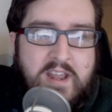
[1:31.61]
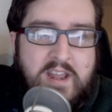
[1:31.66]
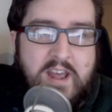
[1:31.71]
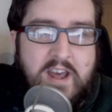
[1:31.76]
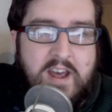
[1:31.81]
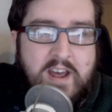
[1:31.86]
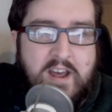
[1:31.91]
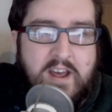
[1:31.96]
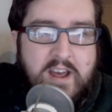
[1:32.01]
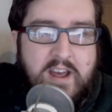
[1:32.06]

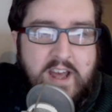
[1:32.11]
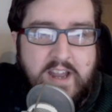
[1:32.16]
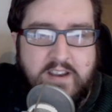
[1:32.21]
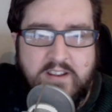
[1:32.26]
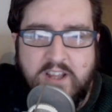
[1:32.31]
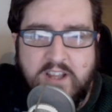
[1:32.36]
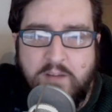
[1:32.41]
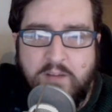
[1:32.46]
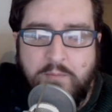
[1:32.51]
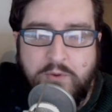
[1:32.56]
and
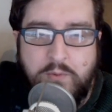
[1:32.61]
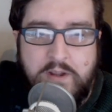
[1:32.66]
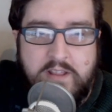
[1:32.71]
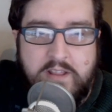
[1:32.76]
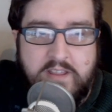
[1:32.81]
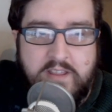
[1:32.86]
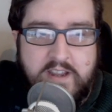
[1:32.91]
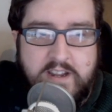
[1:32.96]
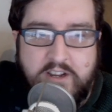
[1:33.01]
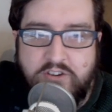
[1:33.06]
comes
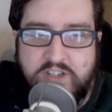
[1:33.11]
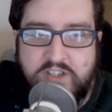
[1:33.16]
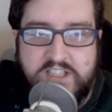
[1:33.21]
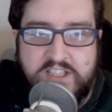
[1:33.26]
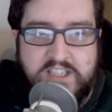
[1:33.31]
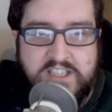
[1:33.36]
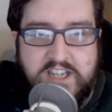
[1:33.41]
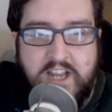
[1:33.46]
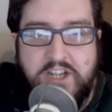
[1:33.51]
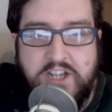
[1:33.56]
with an
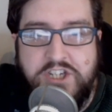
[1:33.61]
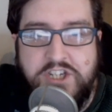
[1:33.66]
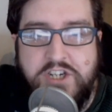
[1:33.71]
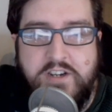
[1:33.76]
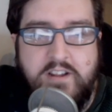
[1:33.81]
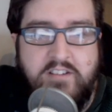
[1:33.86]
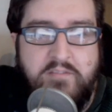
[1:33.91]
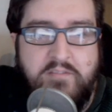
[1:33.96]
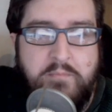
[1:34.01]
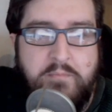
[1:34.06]
interesting selection
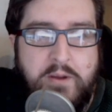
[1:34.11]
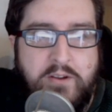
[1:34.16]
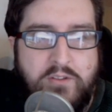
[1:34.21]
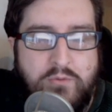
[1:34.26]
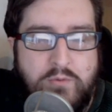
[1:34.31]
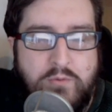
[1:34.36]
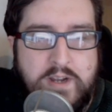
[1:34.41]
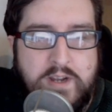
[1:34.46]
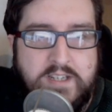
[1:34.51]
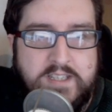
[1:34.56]
of both
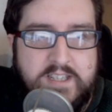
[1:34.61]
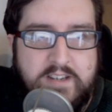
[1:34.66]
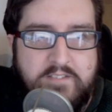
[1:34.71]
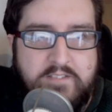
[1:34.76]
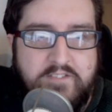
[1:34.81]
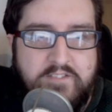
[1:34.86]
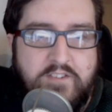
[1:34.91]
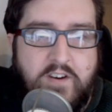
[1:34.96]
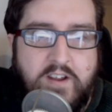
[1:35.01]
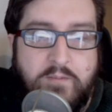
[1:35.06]
resin,
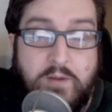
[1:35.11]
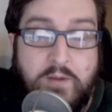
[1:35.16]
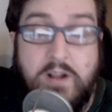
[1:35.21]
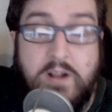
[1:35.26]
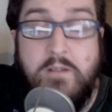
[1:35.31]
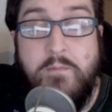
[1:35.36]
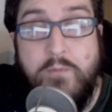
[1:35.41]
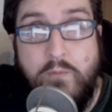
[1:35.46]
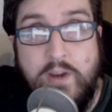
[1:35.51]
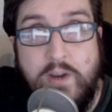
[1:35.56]

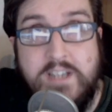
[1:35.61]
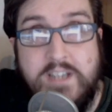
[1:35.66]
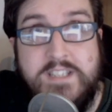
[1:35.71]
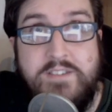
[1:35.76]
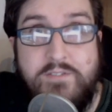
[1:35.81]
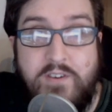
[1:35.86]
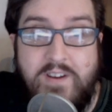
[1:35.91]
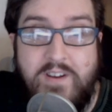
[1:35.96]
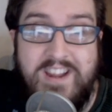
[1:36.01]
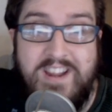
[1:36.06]

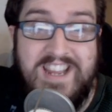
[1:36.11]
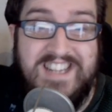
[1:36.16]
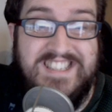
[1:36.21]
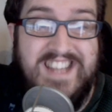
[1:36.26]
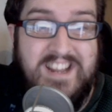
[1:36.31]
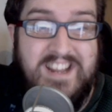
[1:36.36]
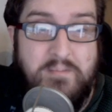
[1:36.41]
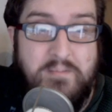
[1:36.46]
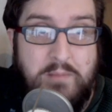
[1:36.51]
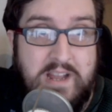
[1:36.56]
finecast
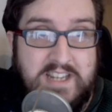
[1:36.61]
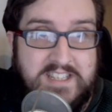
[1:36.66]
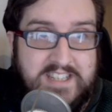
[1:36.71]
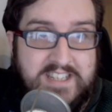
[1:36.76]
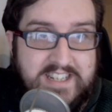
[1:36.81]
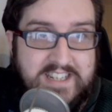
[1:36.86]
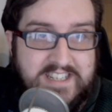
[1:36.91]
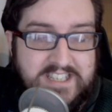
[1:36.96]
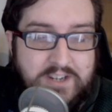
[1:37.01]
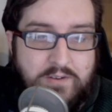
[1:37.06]
and
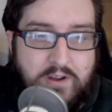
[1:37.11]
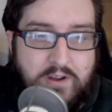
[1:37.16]
plastic, so a